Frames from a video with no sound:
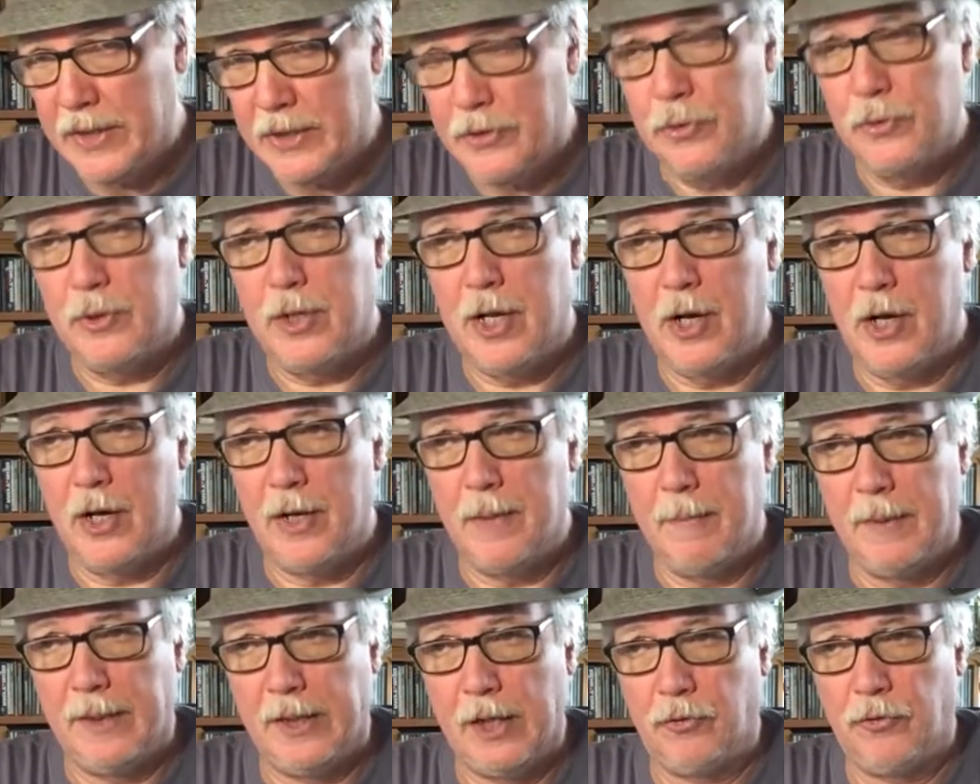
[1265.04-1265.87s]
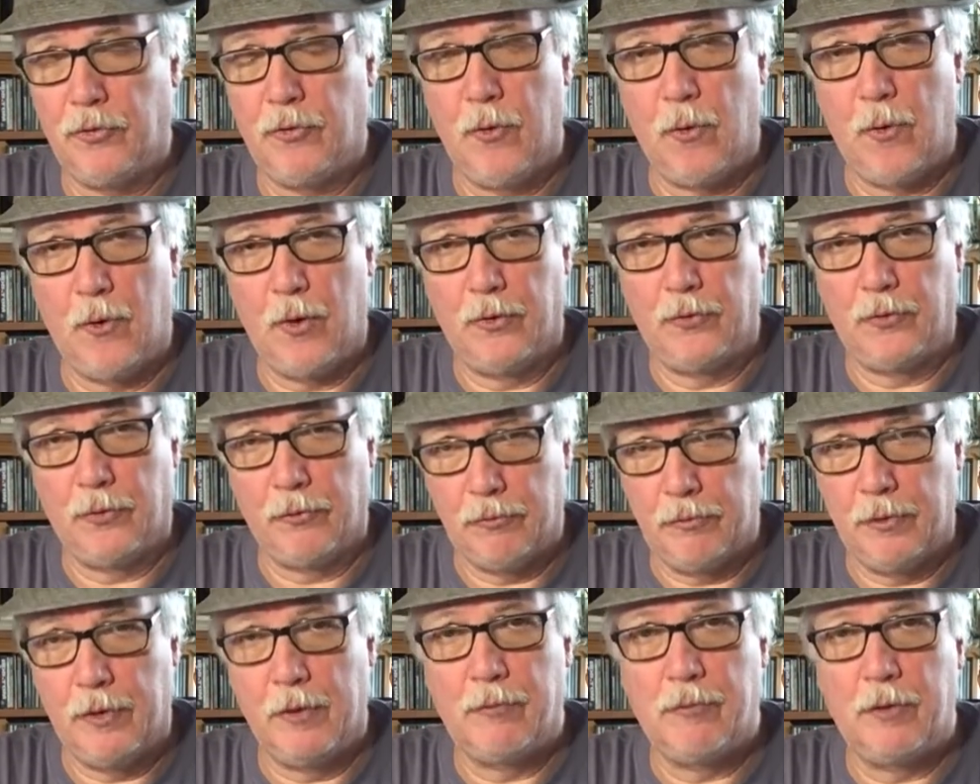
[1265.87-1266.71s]
we do carry them in our store, so
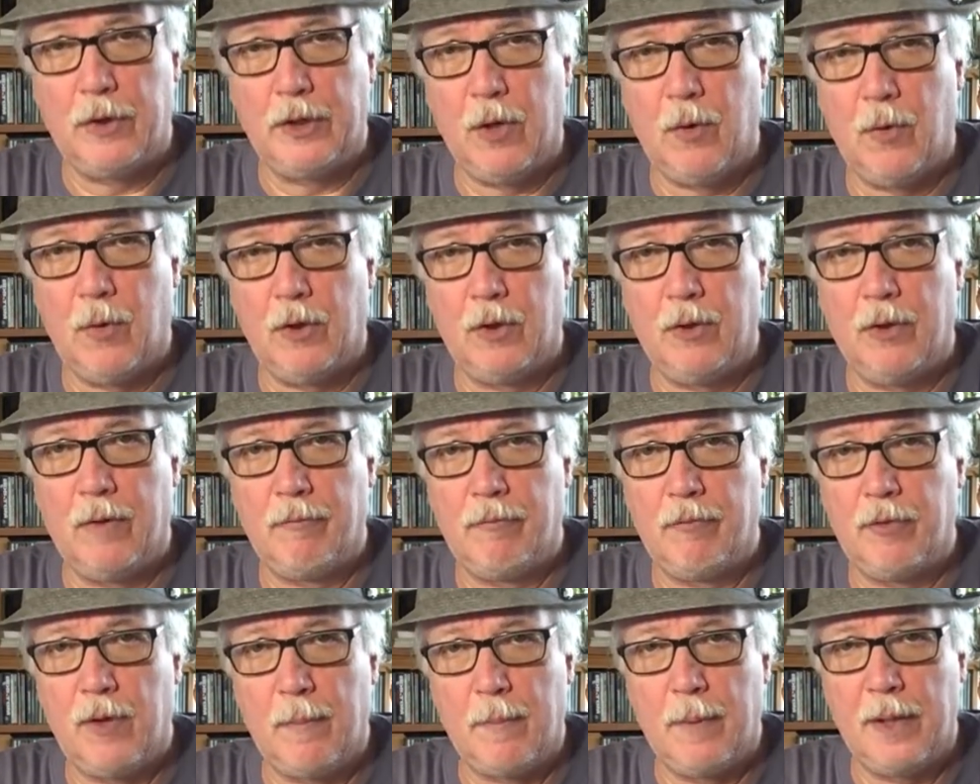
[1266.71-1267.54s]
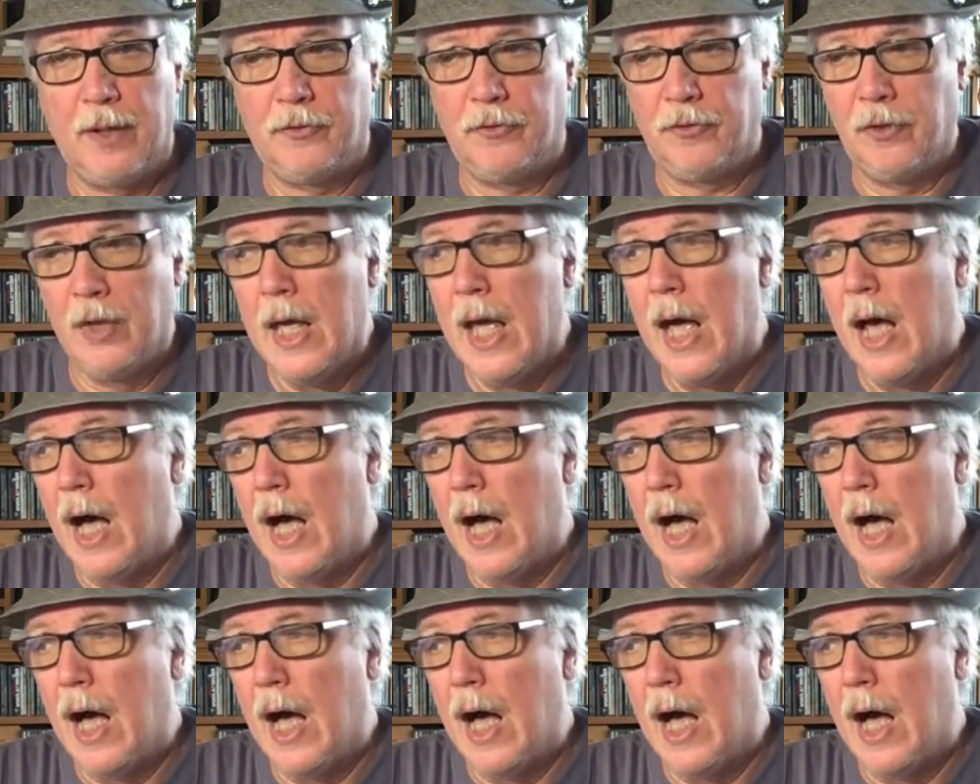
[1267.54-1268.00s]
feel free to order them from us.